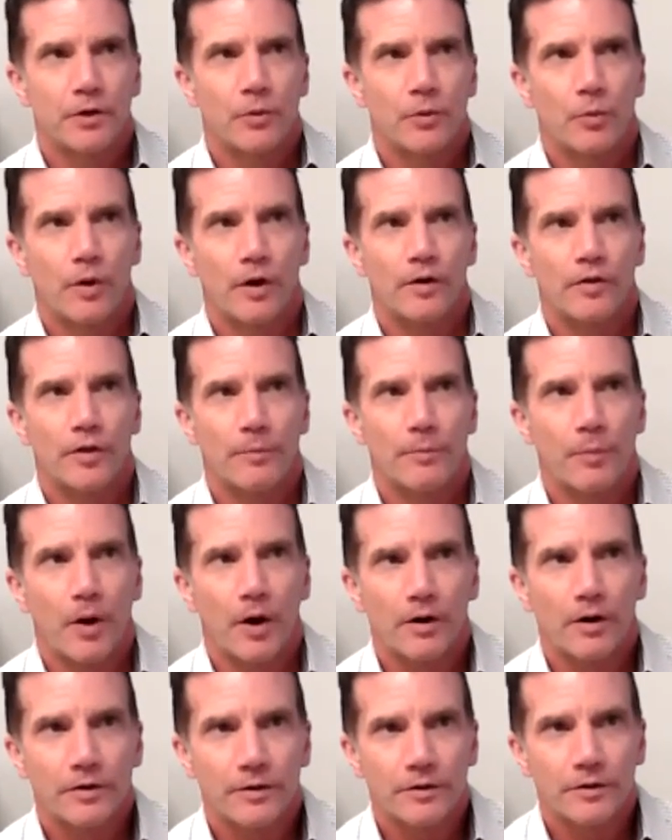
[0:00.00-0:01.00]
where the
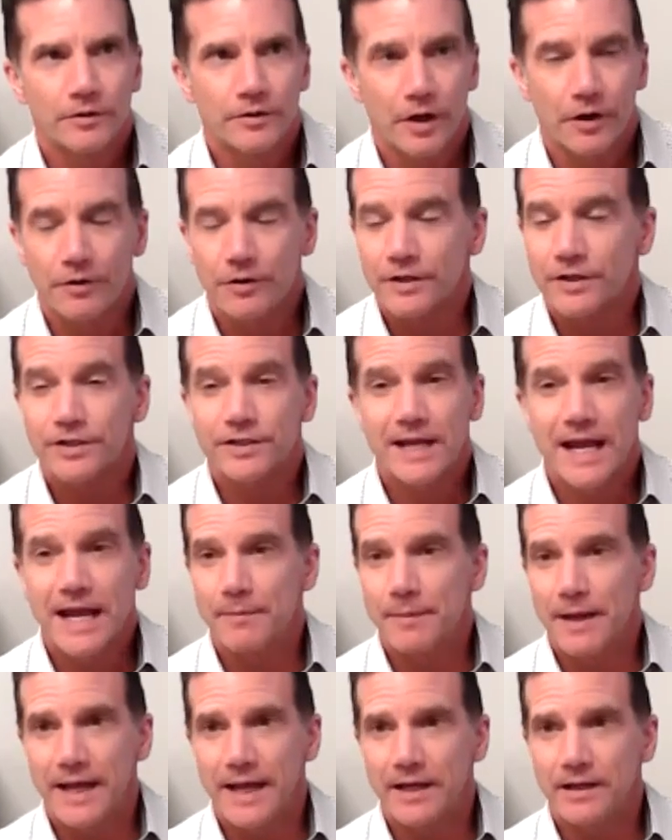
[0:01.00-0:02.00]
partners are the
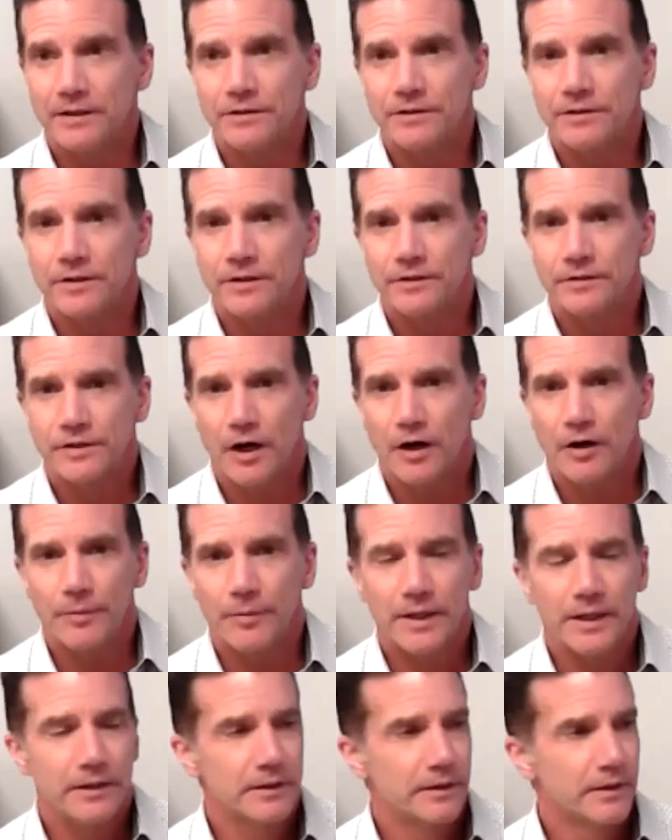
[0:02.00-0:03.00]
same age,
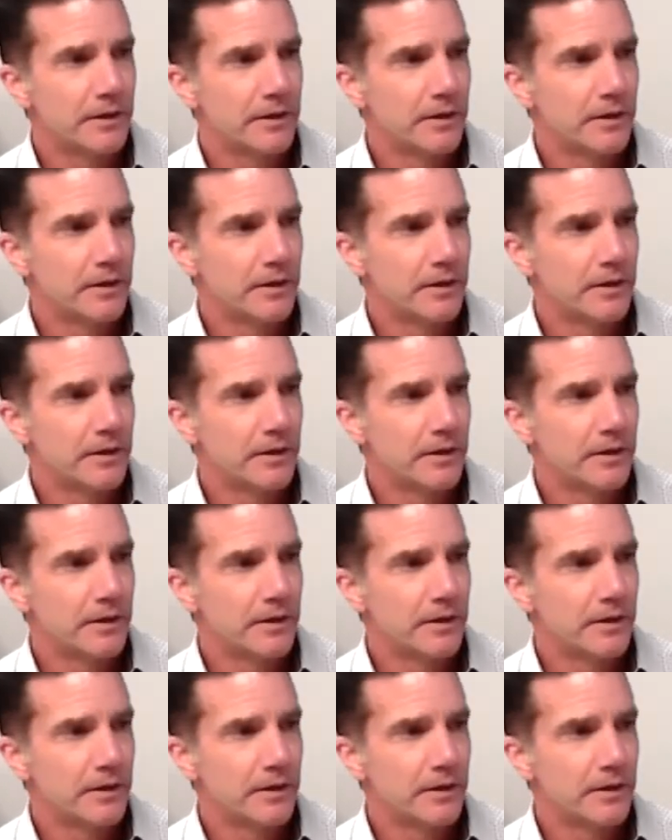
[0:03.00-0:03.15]
Jeremy,